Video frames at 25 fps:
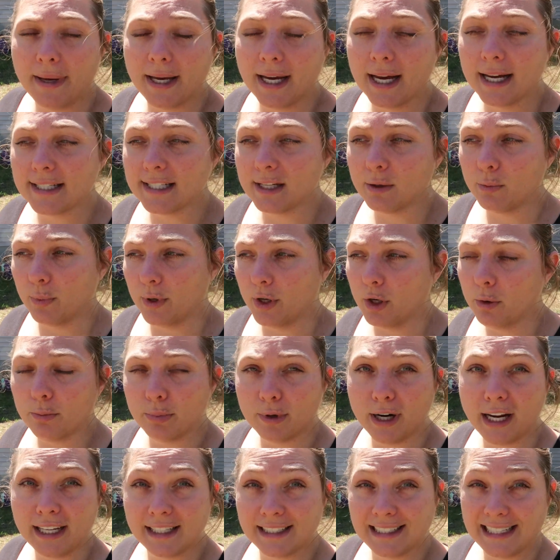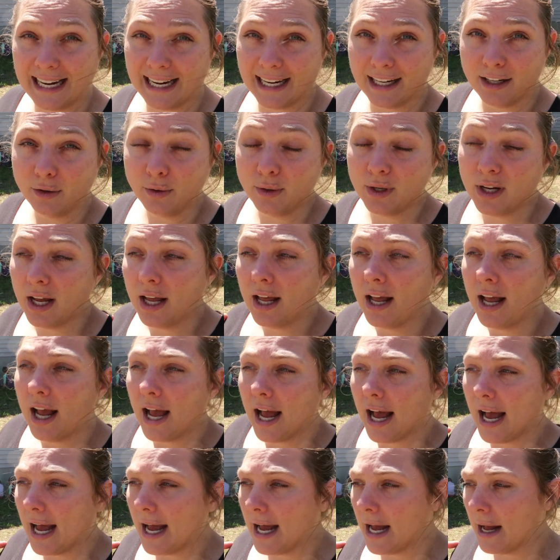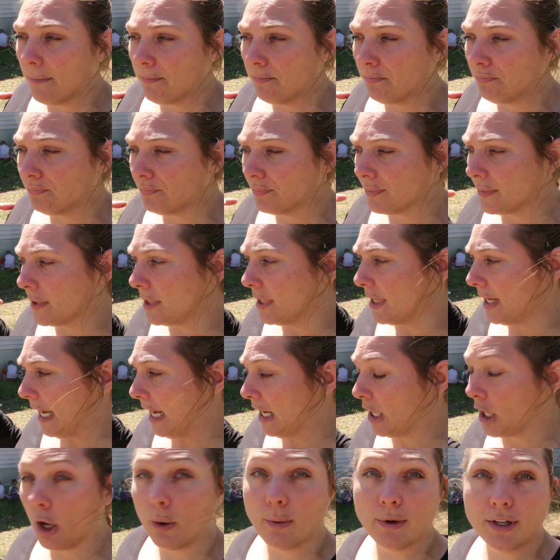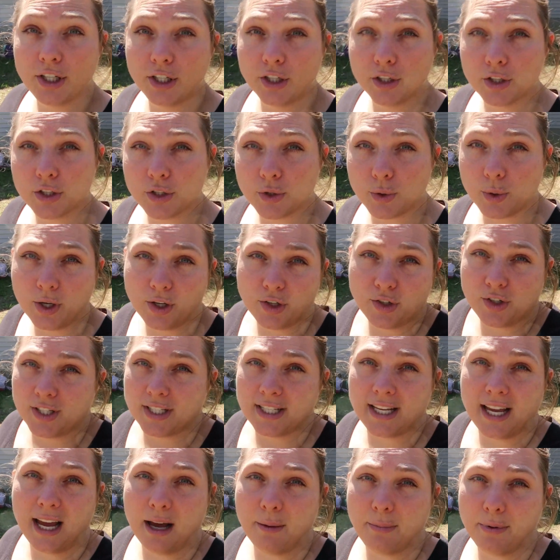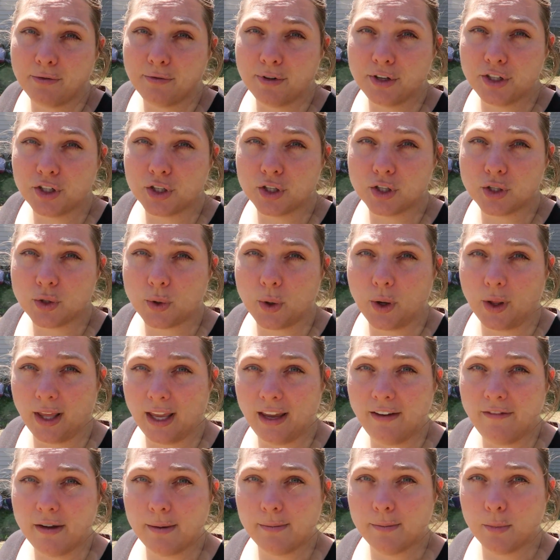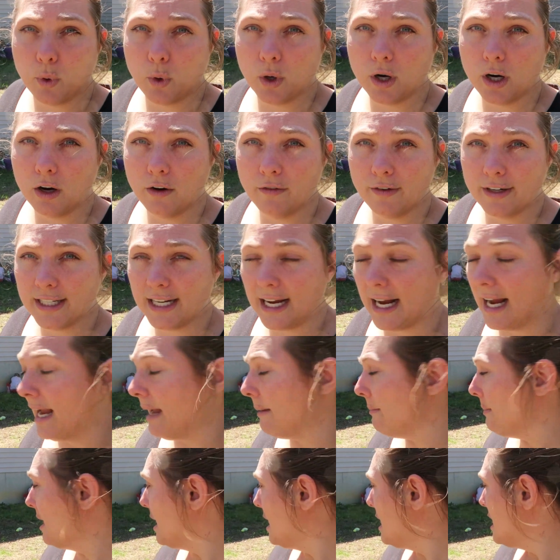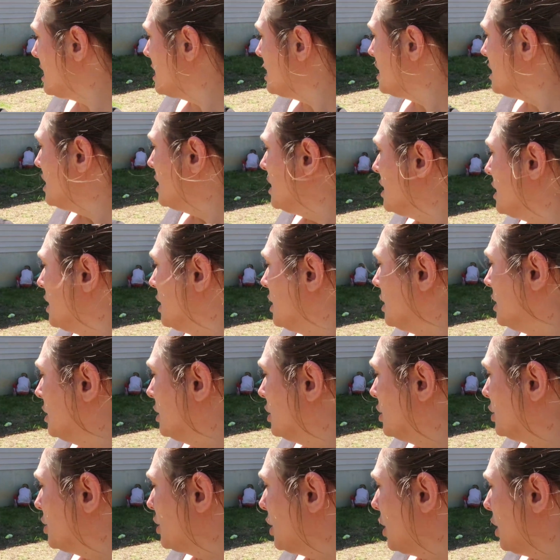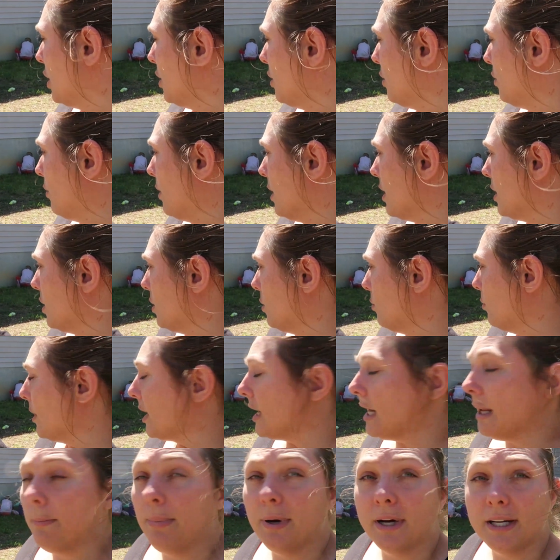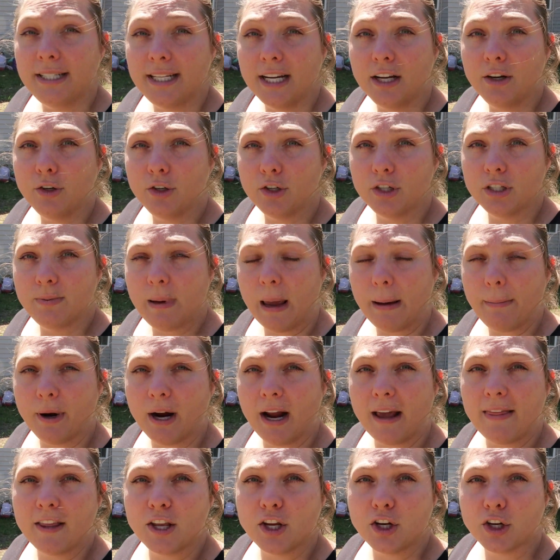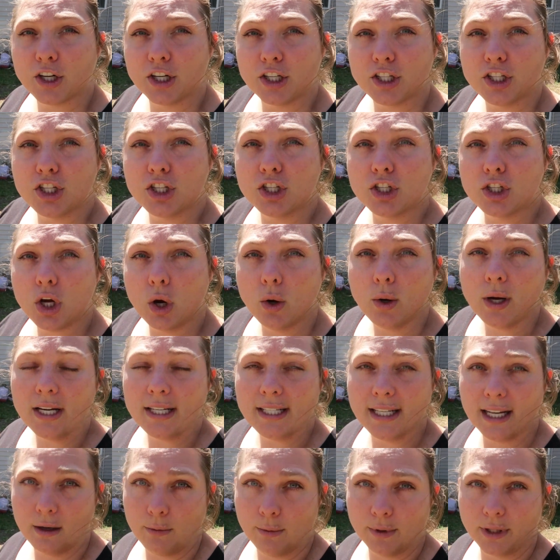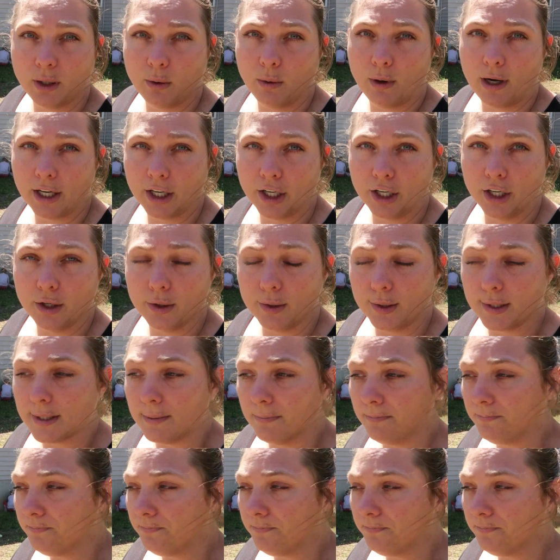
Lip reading: because it will break down and go into your soil just to help enrich your soil even more over time. So we're going to put down newspaper, and then you're going to soak it down with the water hose.